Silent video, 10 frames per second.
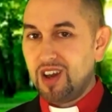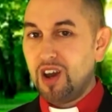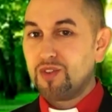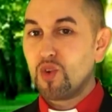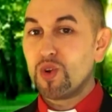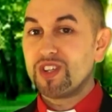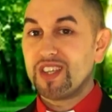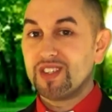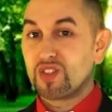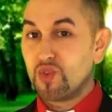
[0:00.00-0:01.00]
Of course,
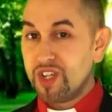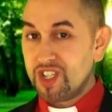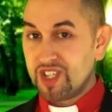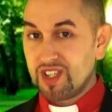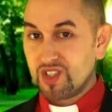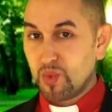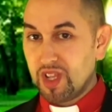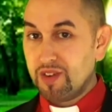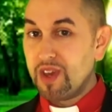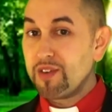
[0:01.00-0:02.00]
as Christians, we
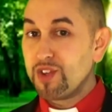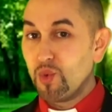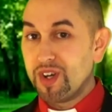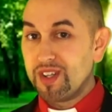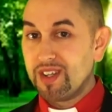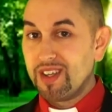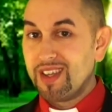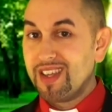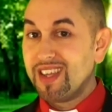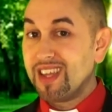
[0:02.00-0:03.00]
love everyone,
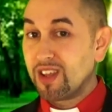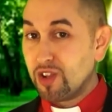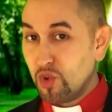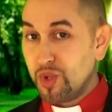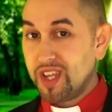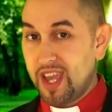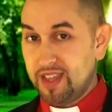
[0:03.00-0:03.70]
including